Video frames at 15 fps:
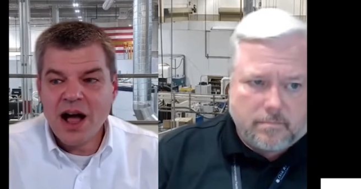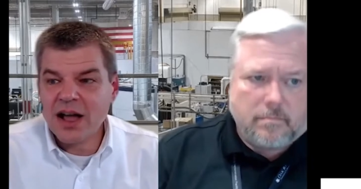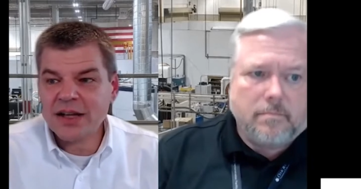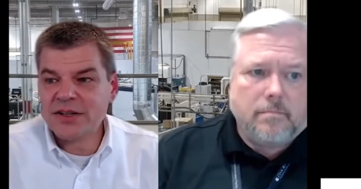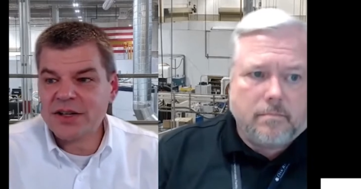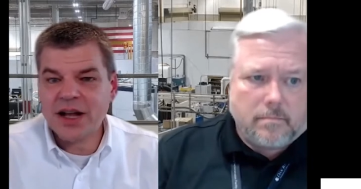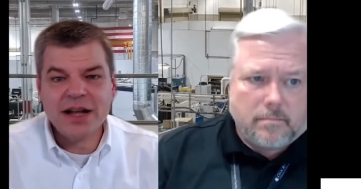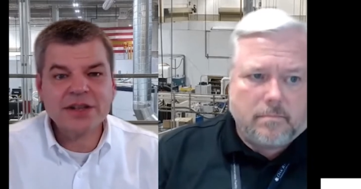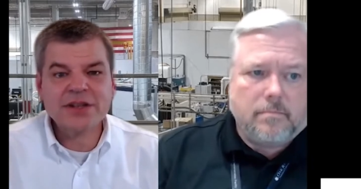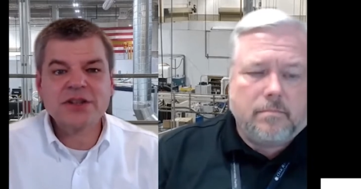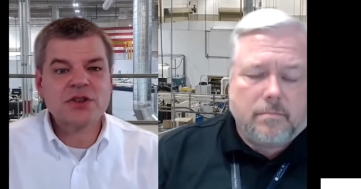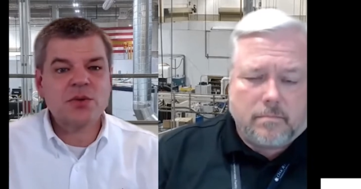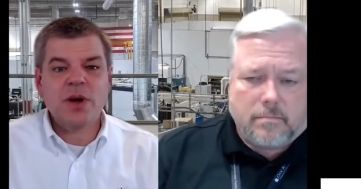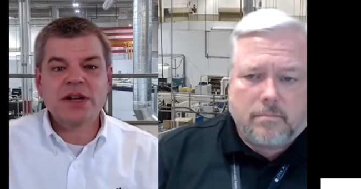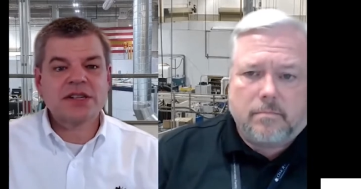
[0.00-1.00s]
Speaker 1: I, I just
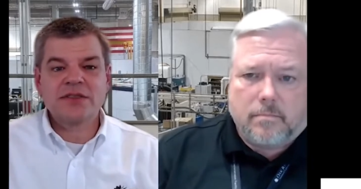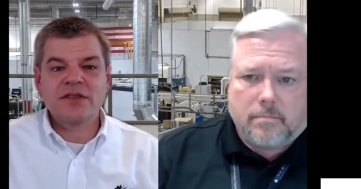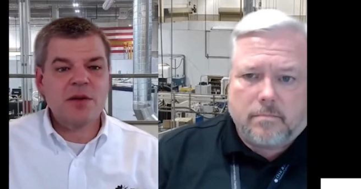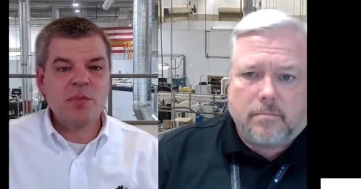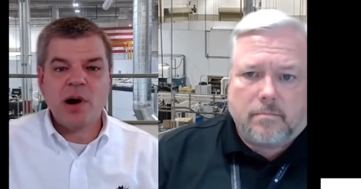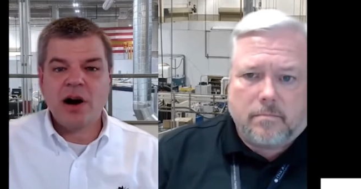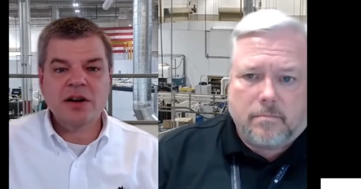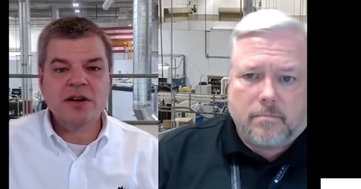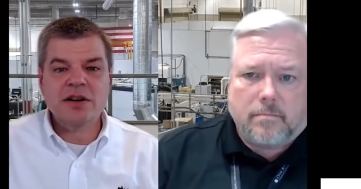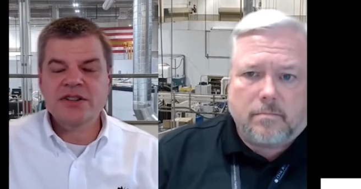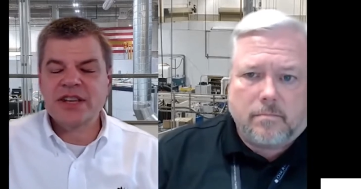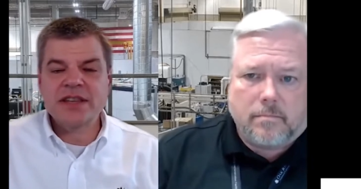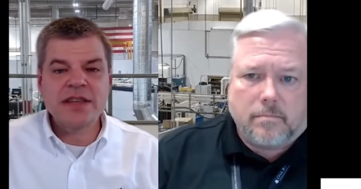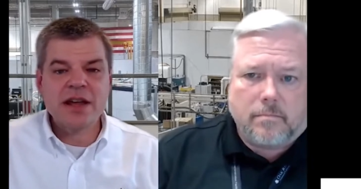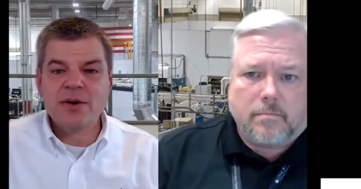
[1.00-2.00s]
watched some of our partners
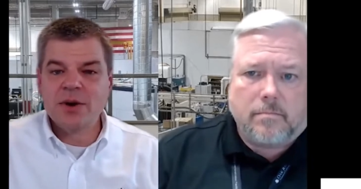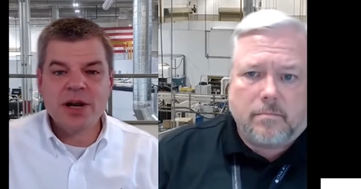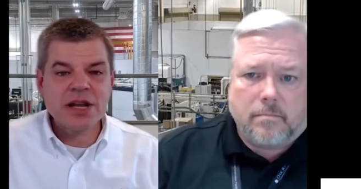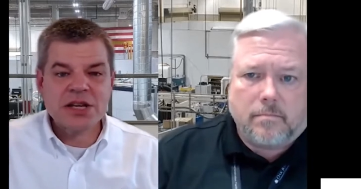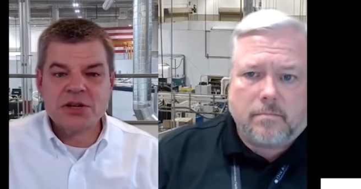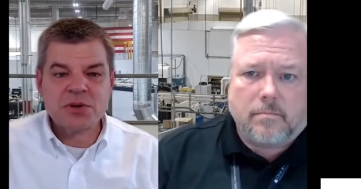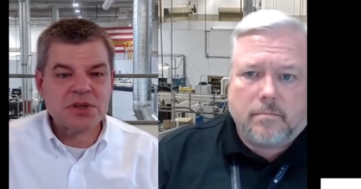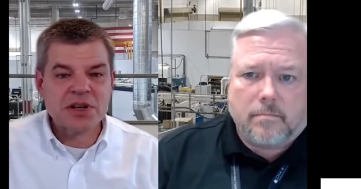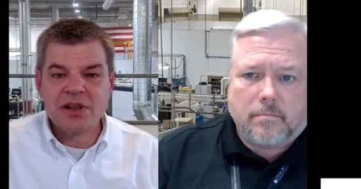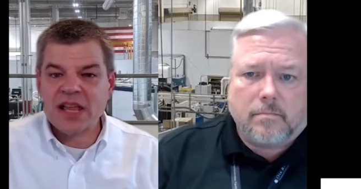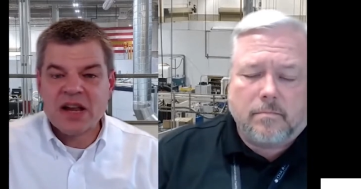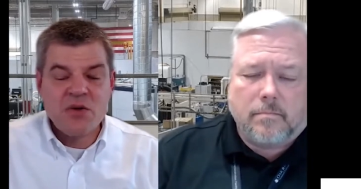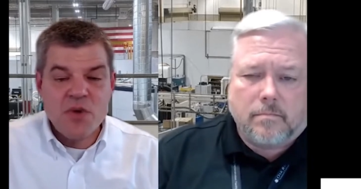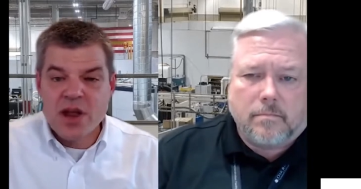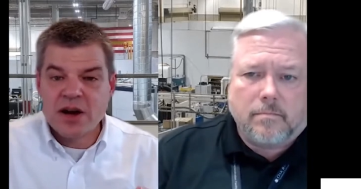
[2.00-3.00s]
and they were into it. They're
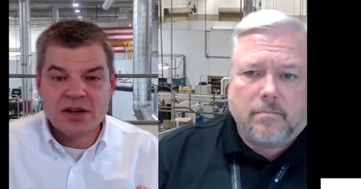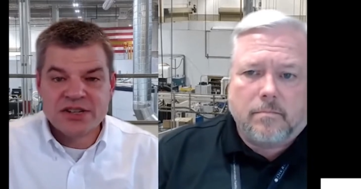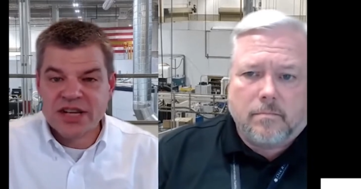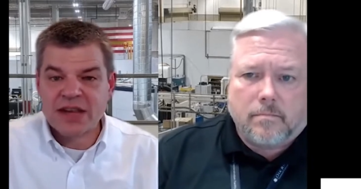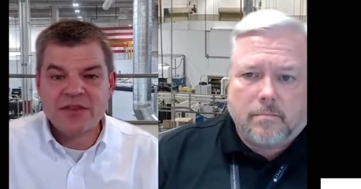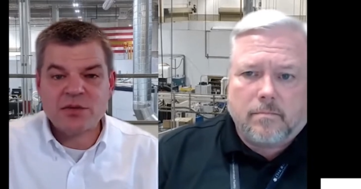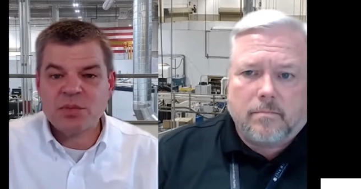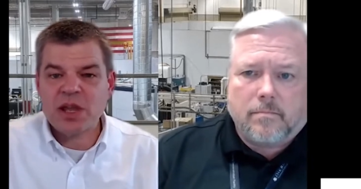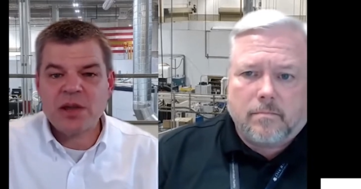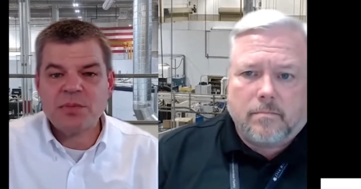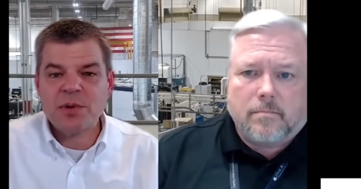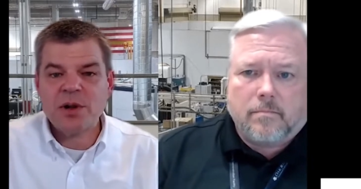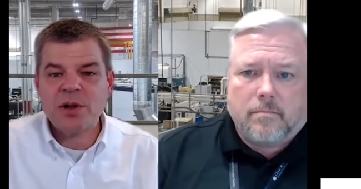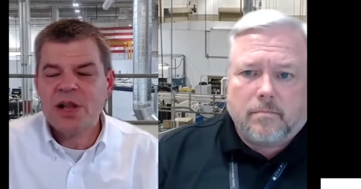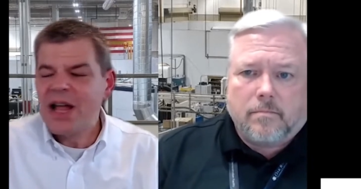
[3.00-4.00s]
like, we are saving
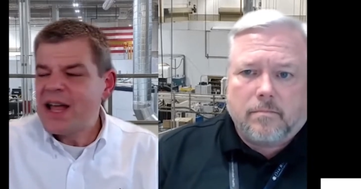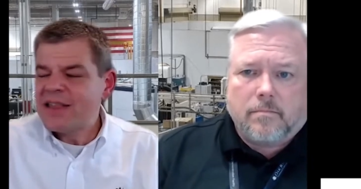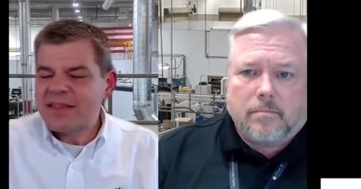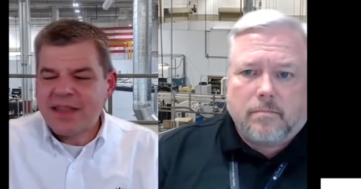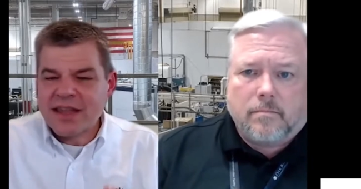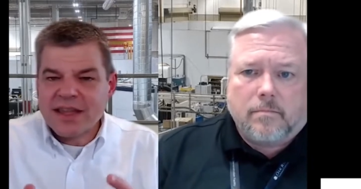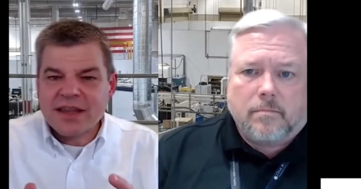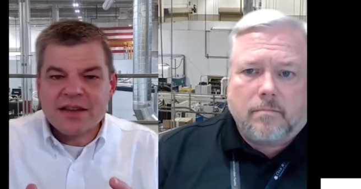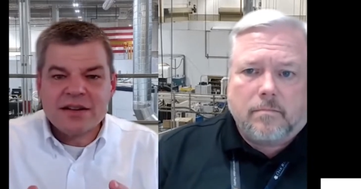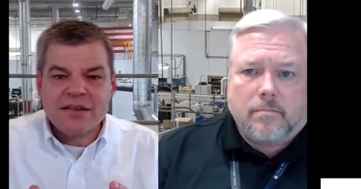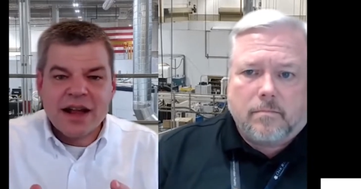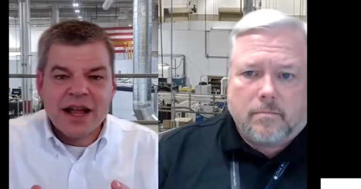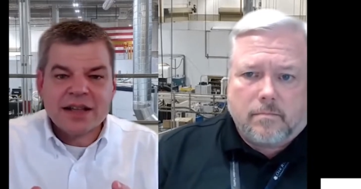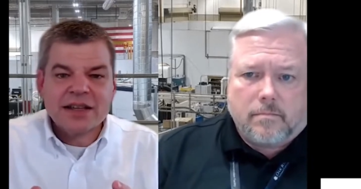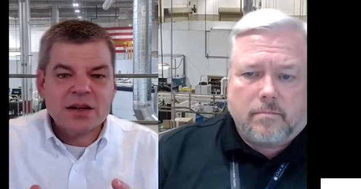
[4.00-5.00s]
people. They
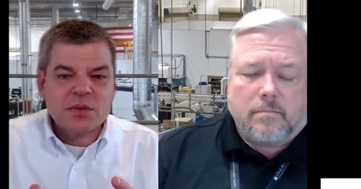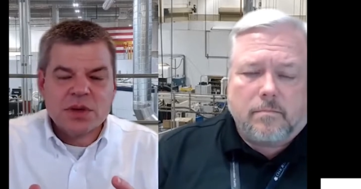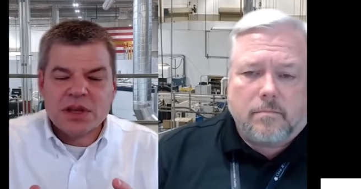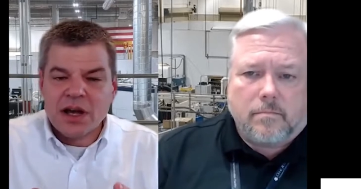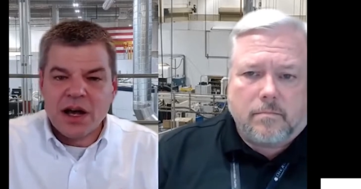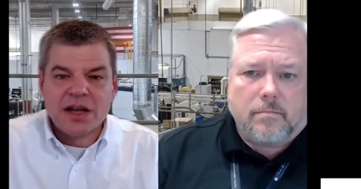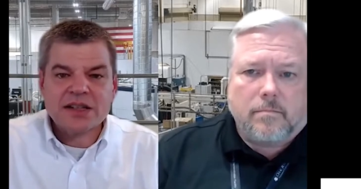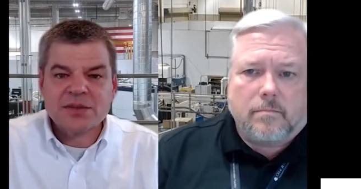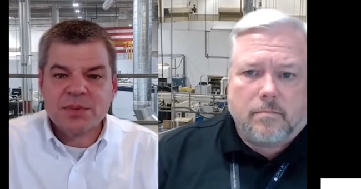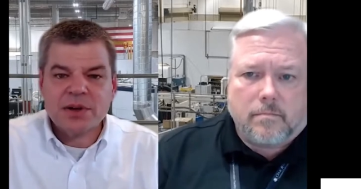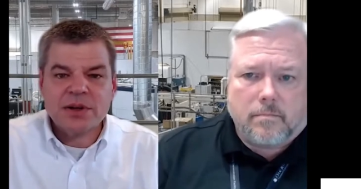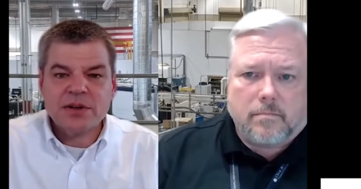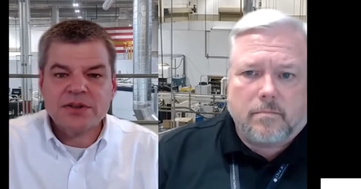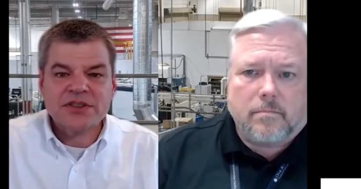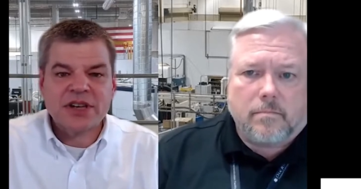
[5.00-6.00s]
interacted with
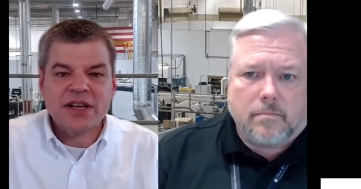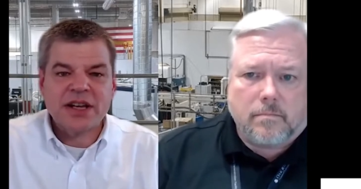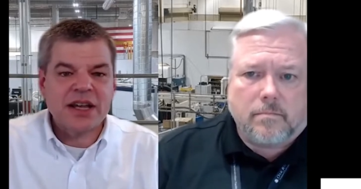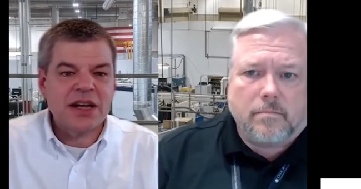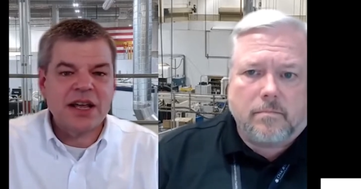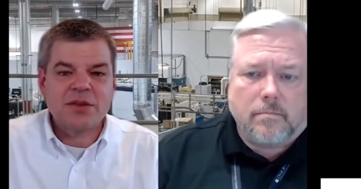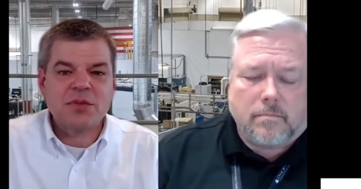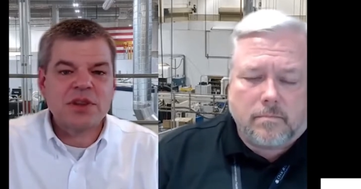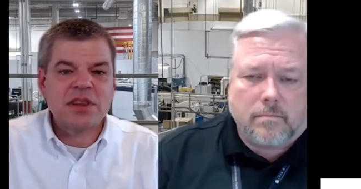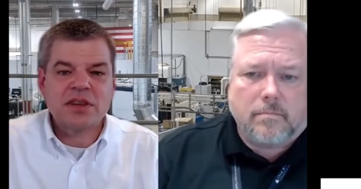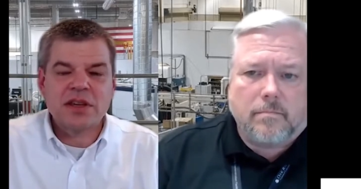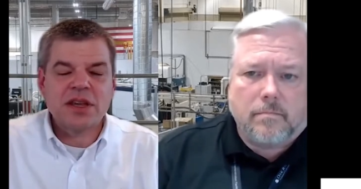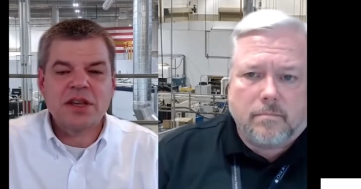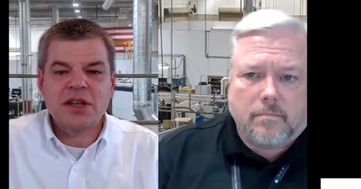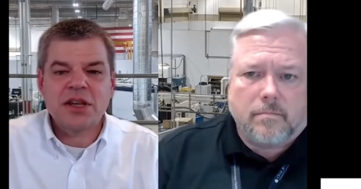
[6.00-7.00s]
hospitals and, and, and with,
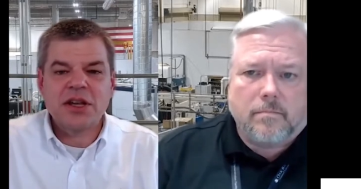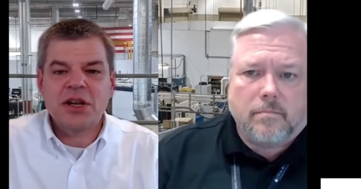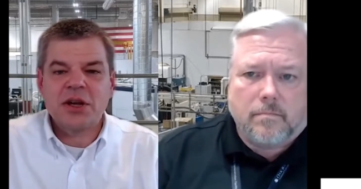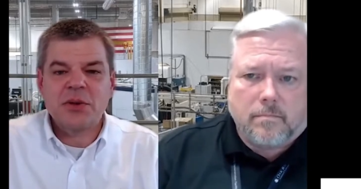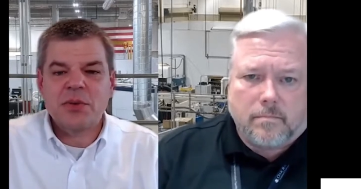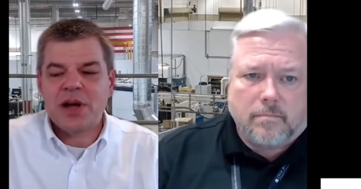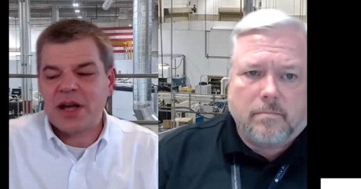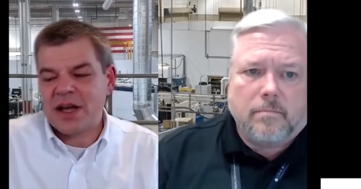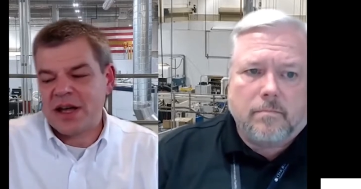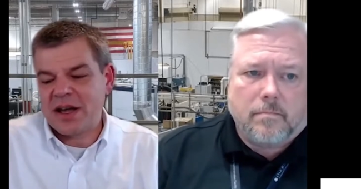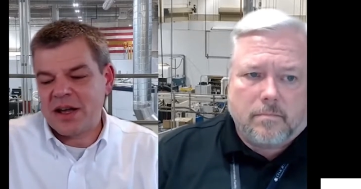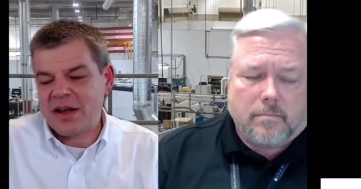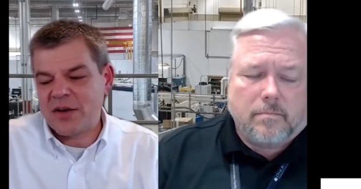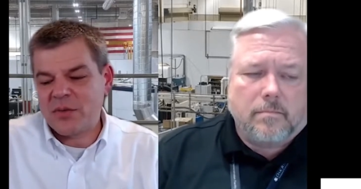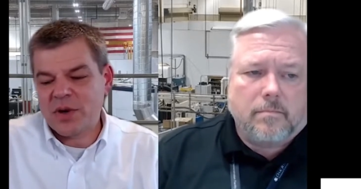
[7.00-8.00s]
uh, you know,
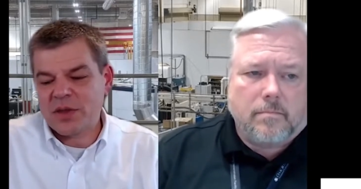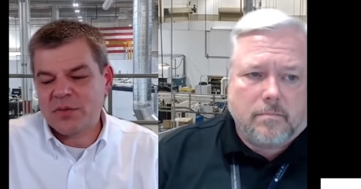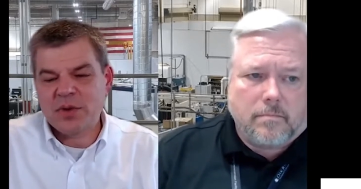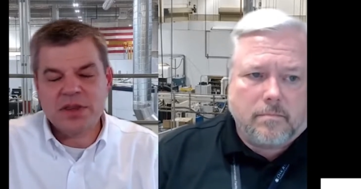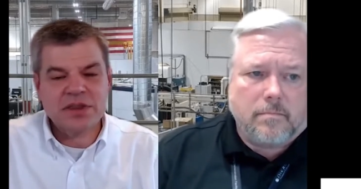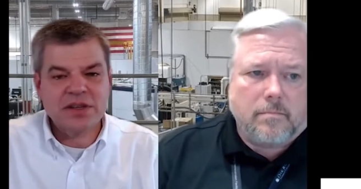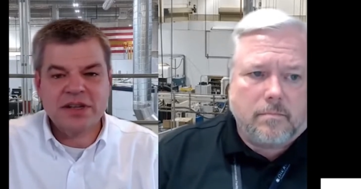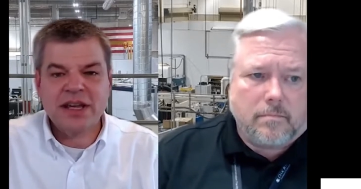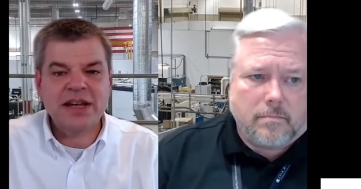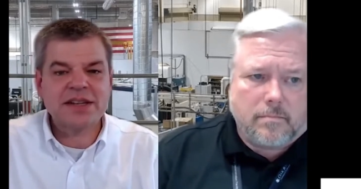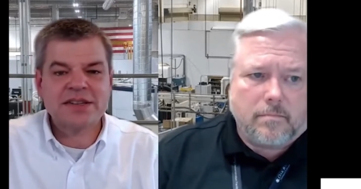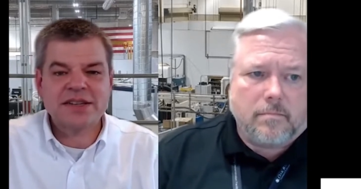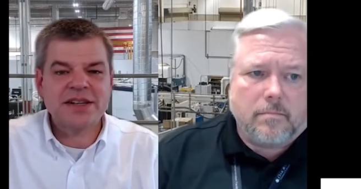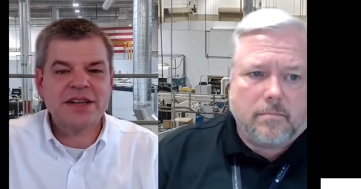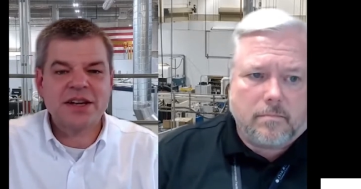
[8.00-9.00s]
uh, uh, with, with the
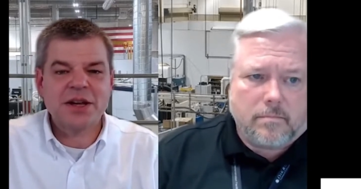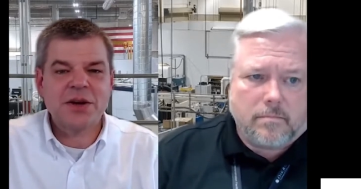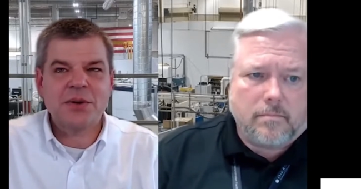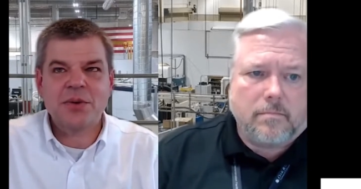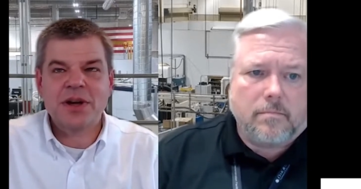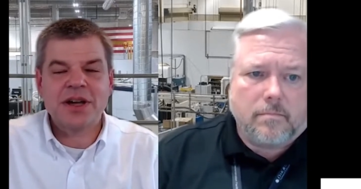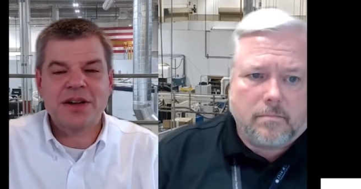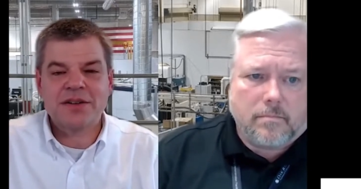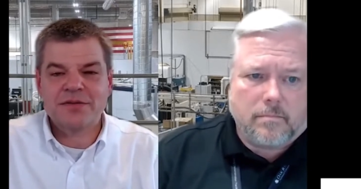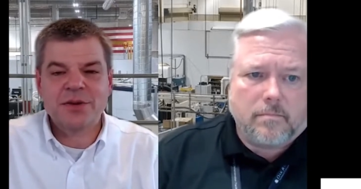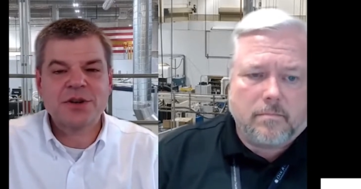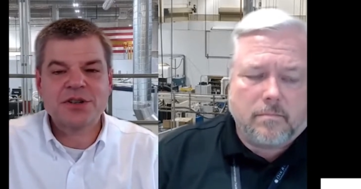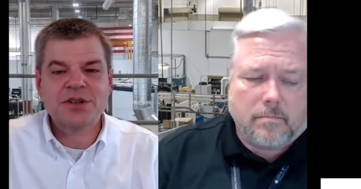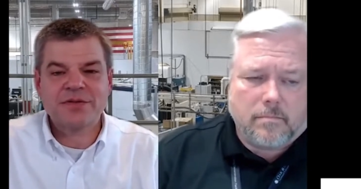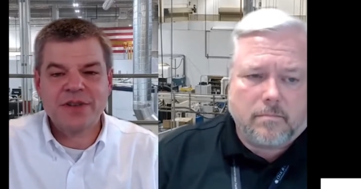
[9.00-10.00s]
Tennessee, you know, uh,
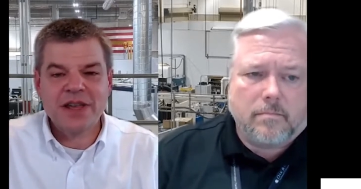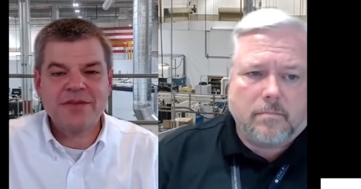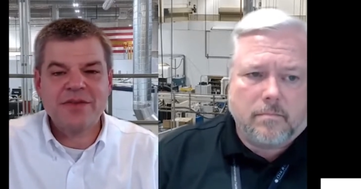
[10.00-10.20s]
version of